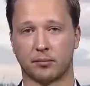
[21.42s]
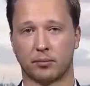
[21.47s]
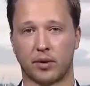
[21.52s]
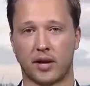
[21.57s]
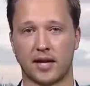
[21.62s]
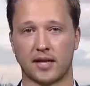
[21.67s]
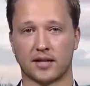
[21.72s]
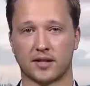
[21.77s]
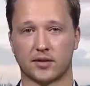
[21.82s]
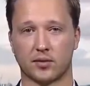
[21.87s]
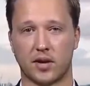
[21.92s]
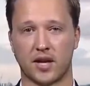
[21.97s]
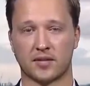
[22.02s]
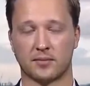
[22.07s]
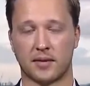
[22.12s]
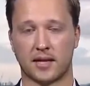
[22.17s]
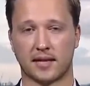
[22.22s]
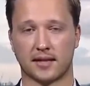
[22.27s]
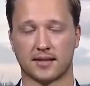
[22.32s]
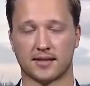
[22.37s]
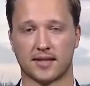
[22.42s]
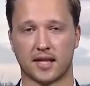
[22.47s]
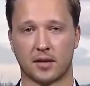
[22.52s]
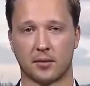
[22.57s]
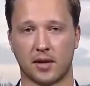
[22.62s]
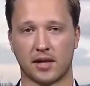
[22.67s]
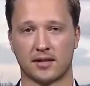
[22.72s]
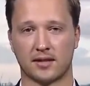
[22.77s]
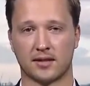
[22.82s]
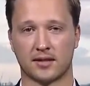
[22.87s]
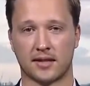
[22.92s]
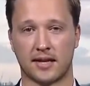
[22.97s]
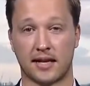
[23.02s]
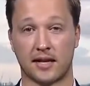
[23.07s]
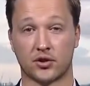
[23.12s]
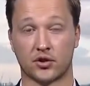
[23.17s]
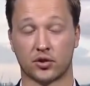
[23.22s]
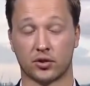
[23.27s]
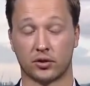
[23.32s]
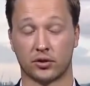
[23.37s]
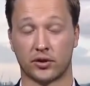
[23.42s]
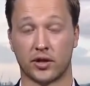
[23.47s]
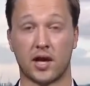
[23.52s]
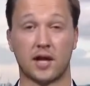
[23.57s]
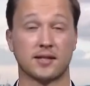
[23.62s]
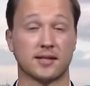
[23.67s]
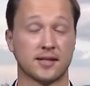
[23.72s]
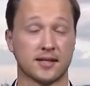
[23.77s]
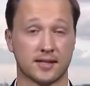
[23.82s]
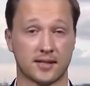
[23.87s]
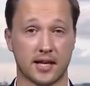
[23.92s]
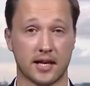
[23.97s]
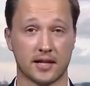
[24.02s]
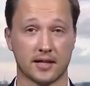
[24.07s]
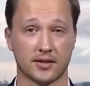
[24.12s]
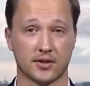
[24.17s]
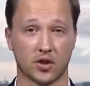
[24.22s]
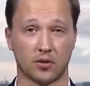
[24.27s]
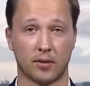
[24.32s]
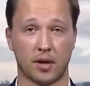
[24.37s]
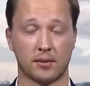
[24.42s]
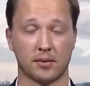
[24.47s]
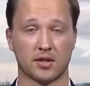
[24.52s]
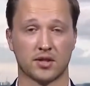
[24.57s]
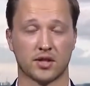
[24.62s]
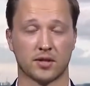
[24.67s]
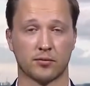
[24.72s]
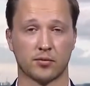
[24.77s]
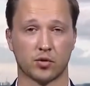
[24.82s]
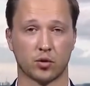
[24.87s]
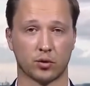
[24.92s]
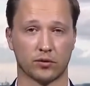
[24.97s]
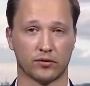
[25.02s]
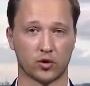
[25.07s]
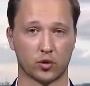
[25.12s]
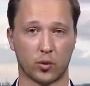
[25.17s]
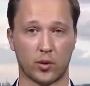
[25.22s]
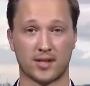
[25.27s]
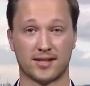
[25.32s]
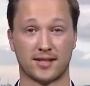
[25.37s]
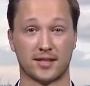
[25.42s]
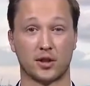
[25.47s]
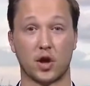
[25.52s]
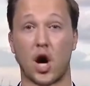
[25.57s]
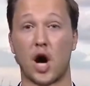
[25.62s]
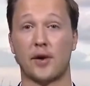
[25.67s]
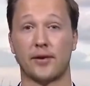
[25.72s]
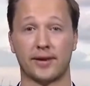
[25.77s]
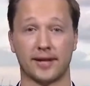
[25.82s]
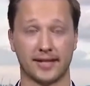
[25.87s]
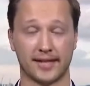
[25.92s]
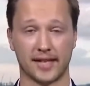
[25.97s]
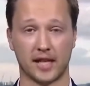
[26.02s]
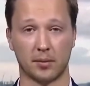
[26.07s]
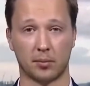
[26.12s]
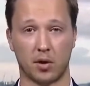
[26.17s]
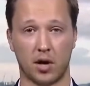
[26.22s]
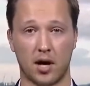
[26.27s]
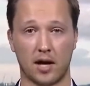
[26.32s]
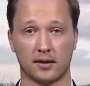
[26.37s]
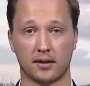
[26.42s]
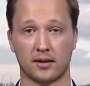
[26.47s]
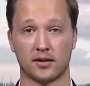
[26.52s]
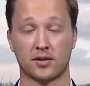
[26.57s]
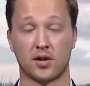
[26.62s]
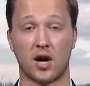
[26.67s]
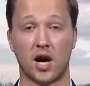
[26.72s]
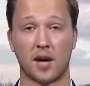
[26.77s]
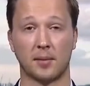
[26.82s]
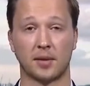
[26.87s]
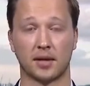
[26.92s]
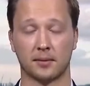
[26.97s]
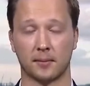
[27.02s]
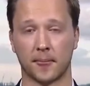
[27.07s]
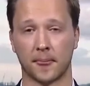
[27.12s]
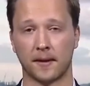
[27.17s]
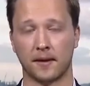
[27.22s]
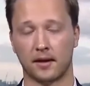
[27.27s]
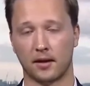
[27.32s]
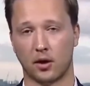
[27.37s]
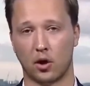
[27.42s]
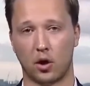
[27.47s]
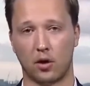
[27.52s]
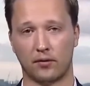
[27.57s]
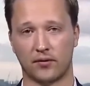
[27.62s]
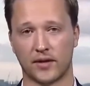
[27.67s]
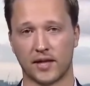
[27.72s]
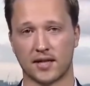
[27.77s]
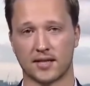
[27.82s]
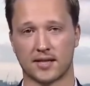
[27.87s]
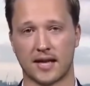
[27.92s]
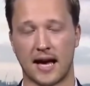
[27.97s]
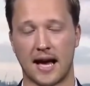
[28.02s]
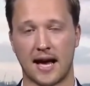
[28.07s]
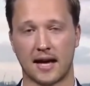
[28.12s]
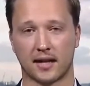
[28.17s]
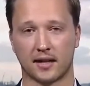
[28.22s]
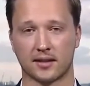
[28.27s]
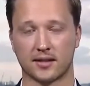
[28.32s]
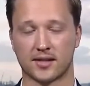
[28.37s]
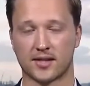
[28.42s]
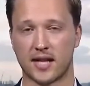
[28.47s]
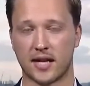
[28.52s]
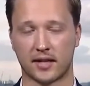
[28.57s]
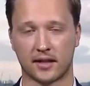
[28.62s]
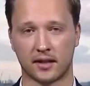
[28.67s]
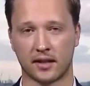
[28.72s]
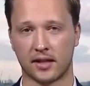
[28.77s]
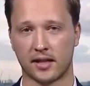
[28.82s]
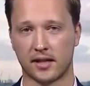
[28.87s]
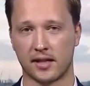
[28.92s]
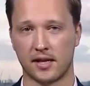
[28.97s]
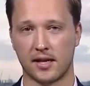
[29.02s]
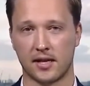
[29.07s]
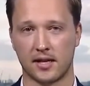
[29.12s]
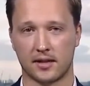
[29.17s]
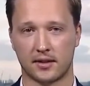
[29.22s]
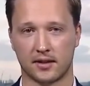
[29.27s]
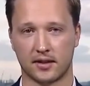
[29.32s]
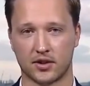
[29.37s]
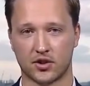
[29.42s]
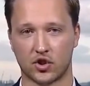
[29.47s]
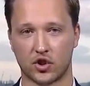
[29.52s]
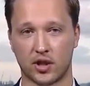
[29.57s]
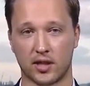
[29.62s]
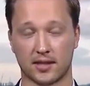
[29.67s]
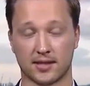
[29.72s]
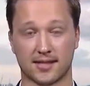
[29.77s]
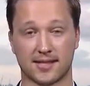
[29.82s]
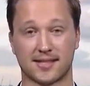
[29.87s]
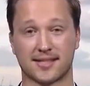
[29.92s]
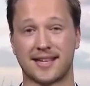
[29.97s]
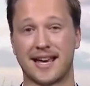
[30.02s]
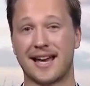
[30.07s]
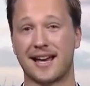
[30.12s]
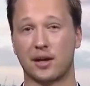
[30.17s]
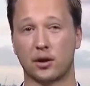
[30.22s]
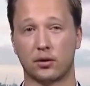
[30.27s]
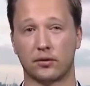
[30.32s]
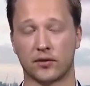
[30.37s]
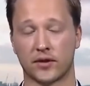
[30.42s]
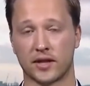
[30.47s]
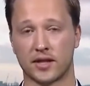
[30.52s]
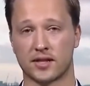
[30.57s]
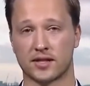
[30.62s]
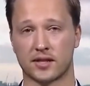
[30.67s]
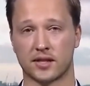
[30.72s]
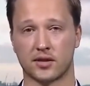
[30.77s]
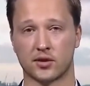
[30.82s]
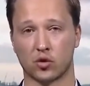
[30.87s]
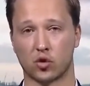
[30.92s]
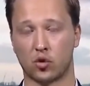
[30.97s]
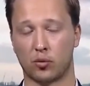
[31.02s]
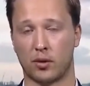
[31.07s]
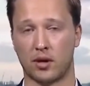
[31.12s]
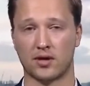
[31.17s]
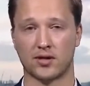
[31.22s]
has taken place as Med accelerates International Nurses Day, so maybe some sort of twisted irony here behind the timing of this hack. And secondly, the sheer scale of this is